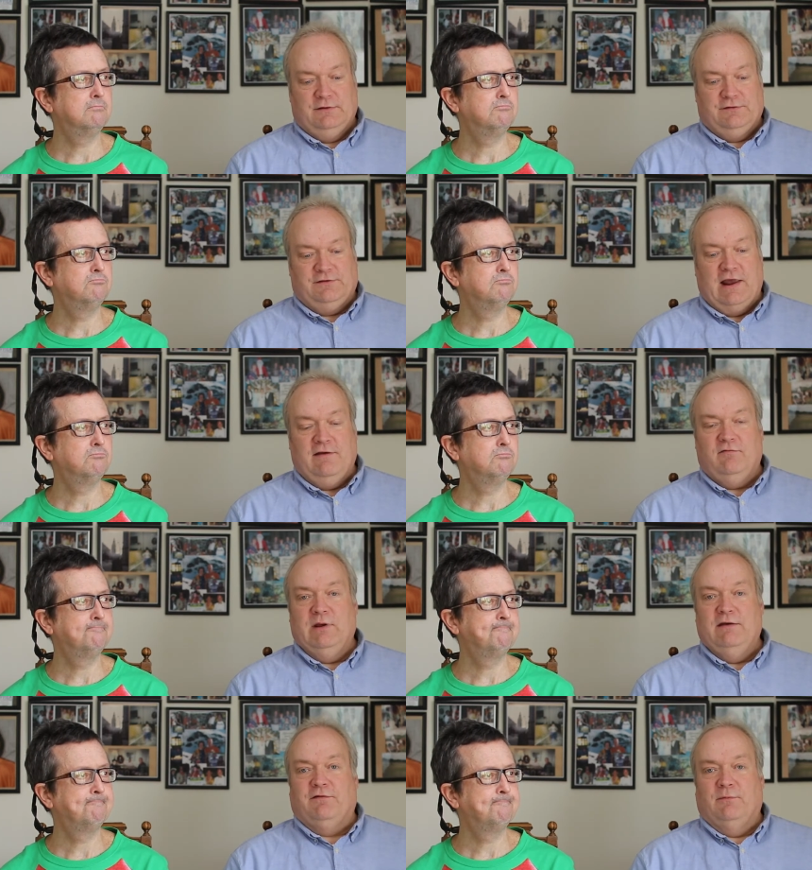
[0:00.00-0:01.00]
Speaker 1: saved
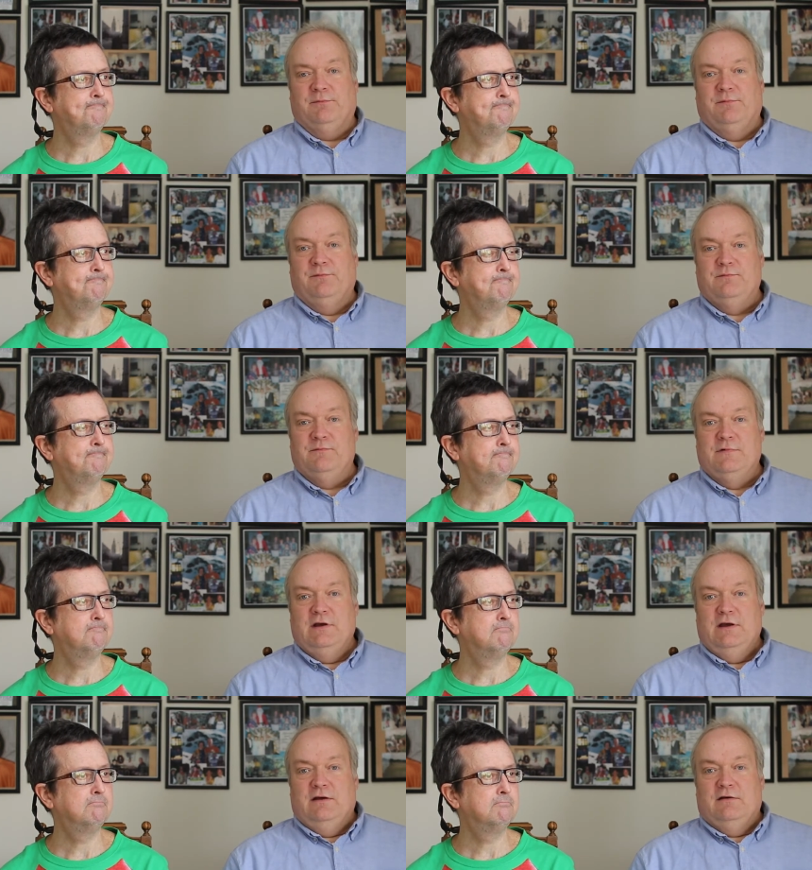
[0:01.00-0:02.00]
me from
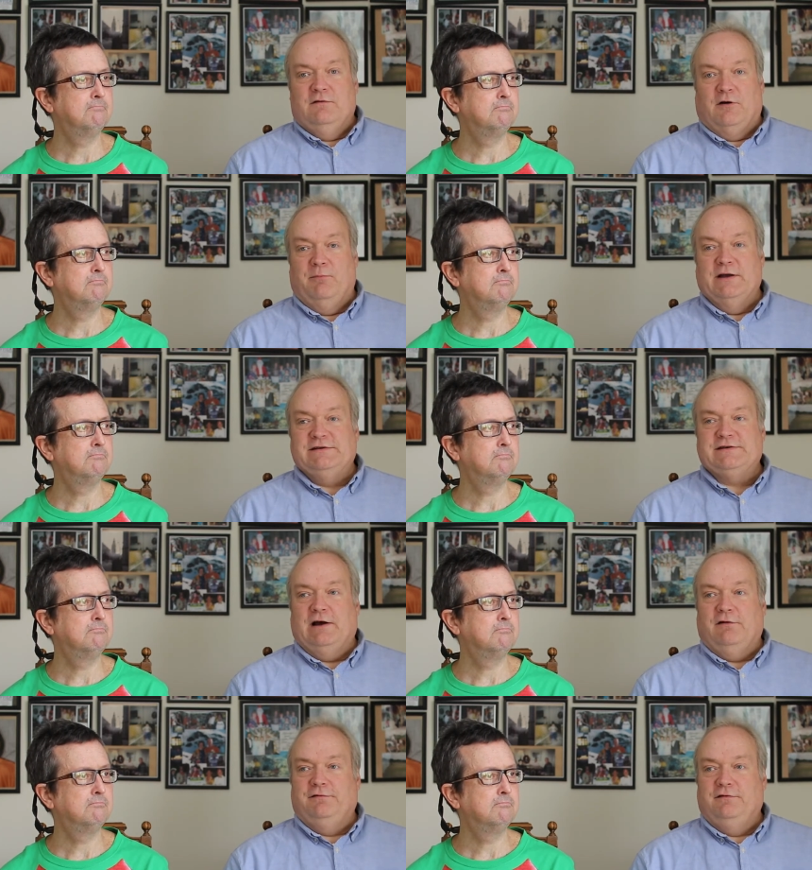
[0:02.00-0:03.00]
from
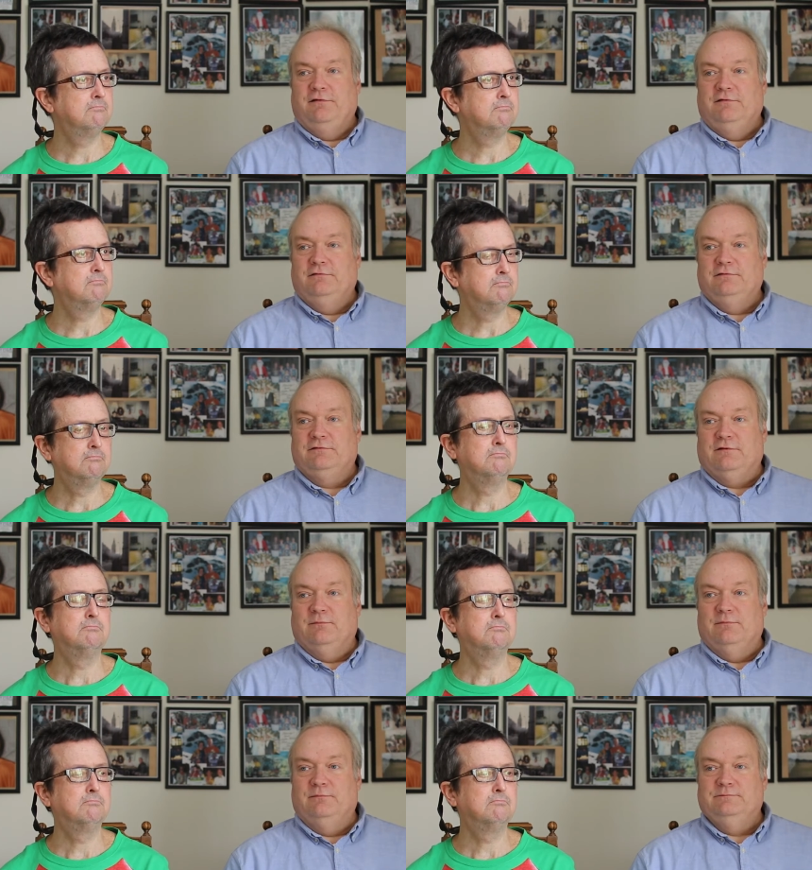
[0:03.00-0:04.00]
myself,
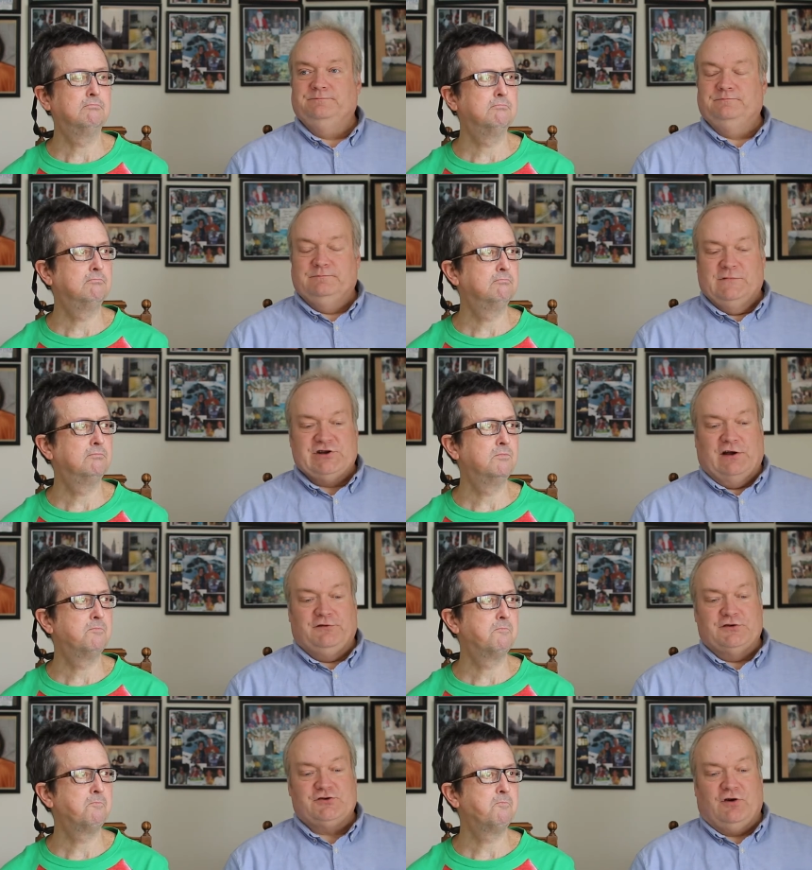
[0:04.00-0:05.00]
from
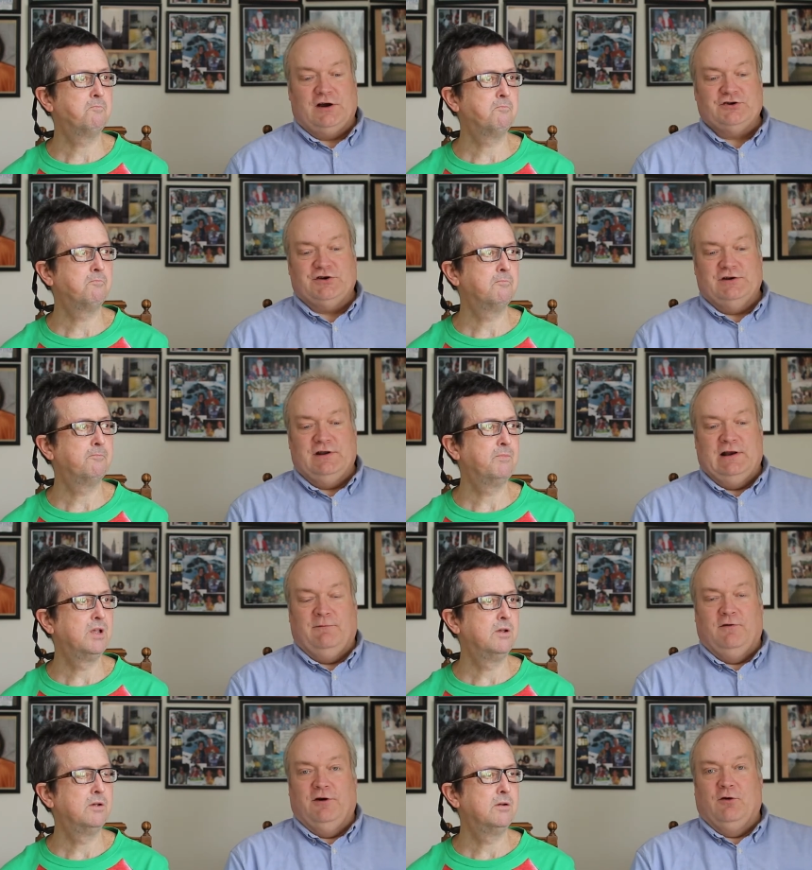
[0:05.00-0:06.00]
self-destruction,
Speaker 2: and
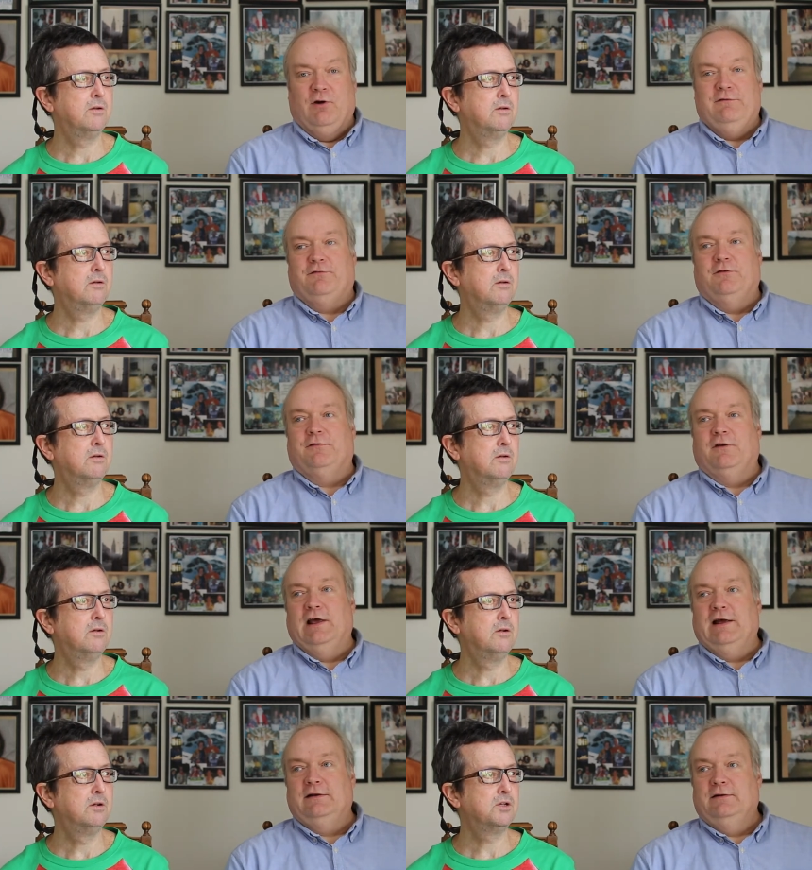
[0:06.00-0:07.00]
I'm very grateful for
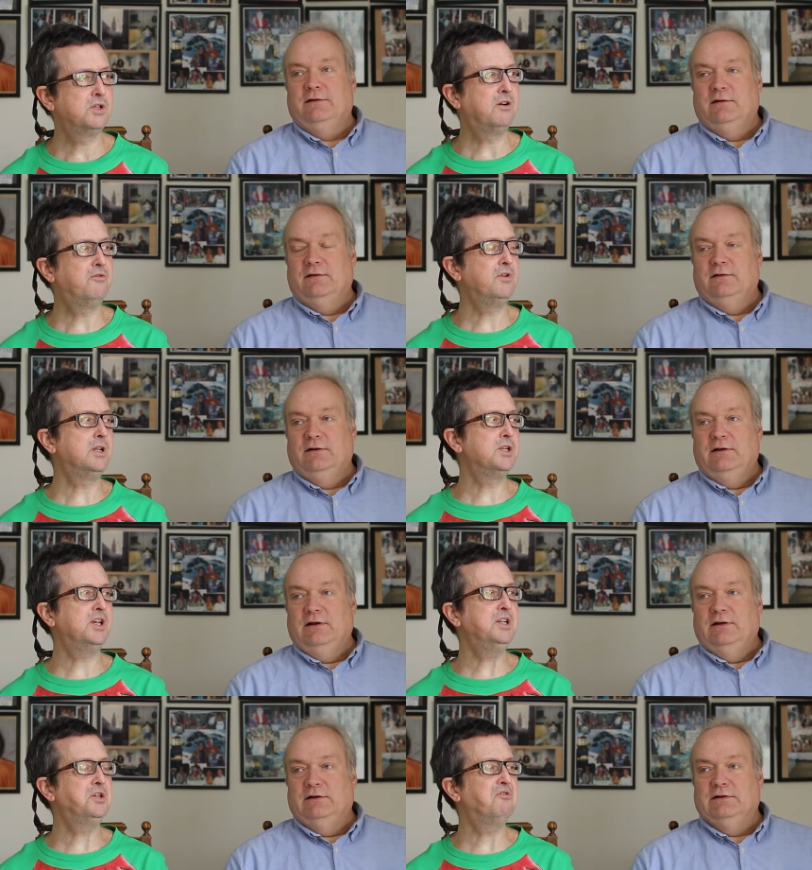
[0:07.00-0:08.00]
that self
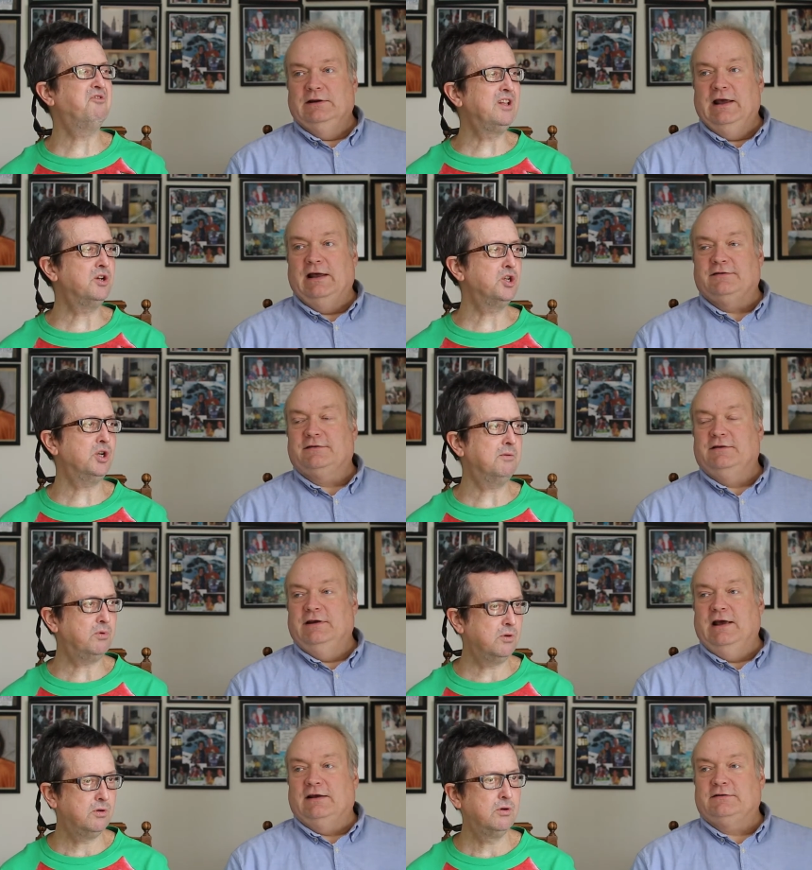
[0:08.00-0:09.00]
realization fellowship. Yes.
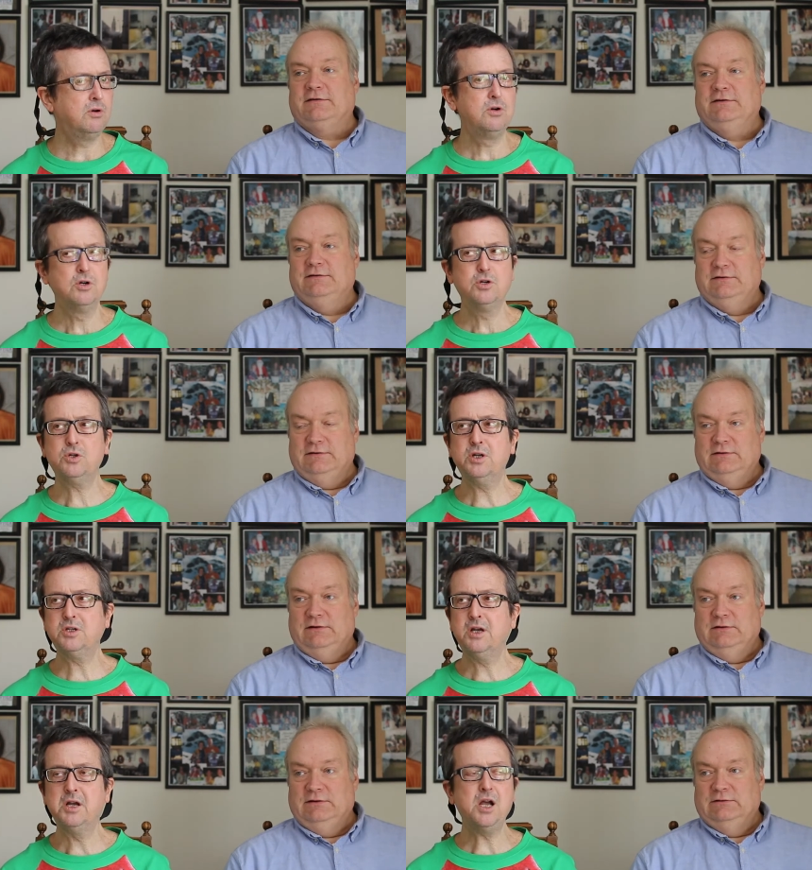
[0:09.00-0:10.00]
yes. So
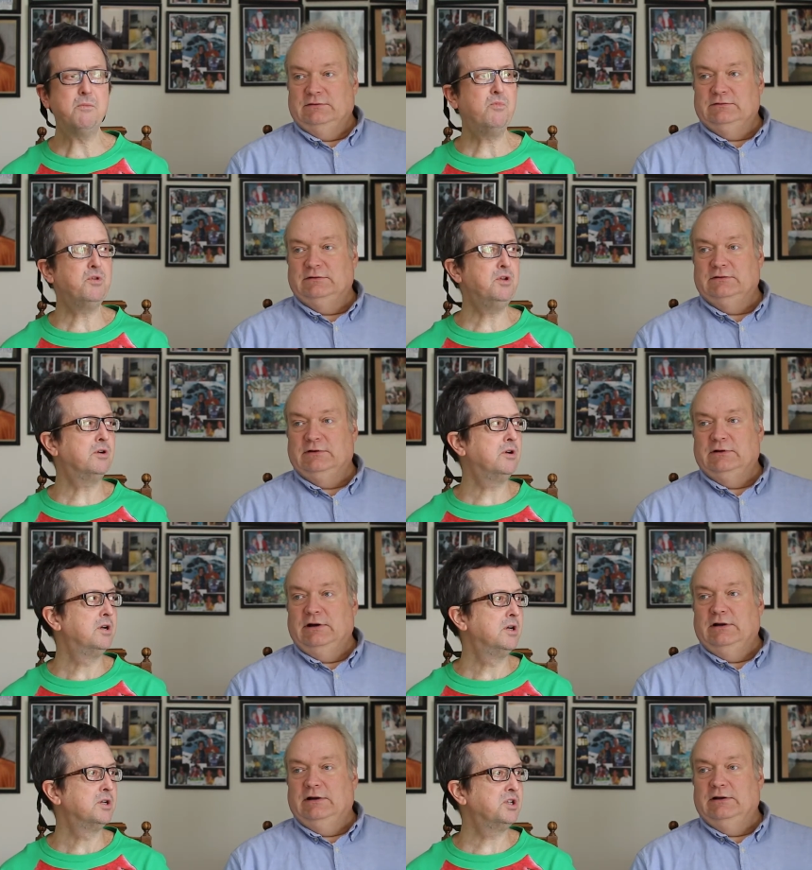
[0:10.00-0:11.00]
it's help with your
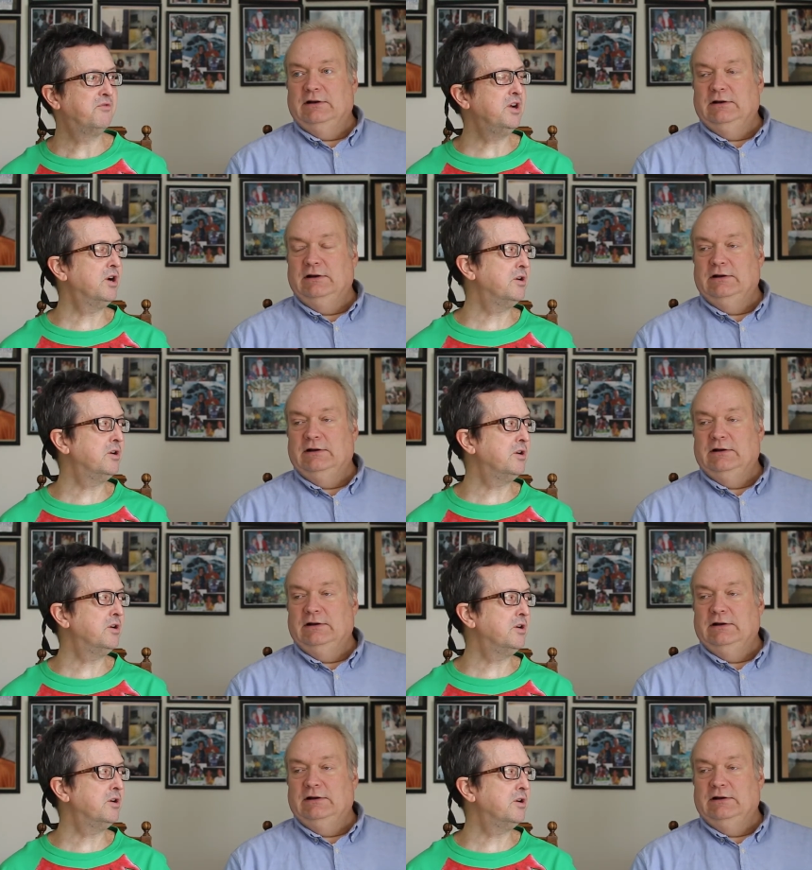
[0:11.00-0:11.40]
severe